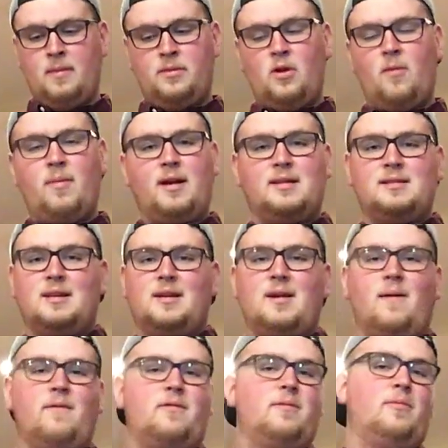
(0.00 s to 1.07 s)
Don't make us
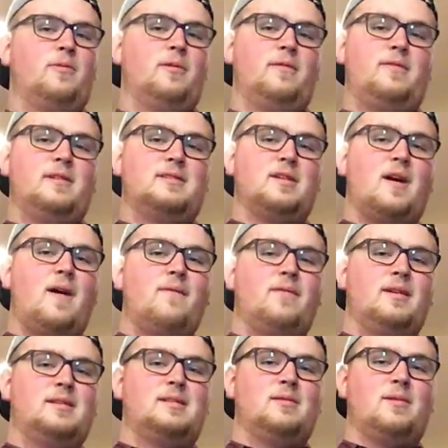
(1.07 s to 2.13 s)
uncomfortable. If it's
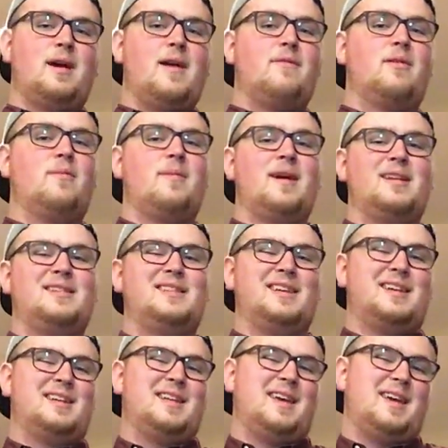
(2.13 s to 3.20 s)
obvious that we're having a bad
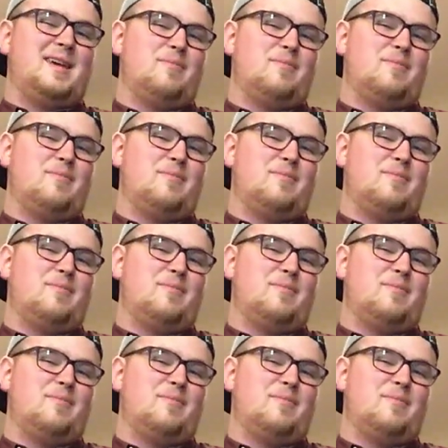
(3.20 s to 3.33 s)
tick day,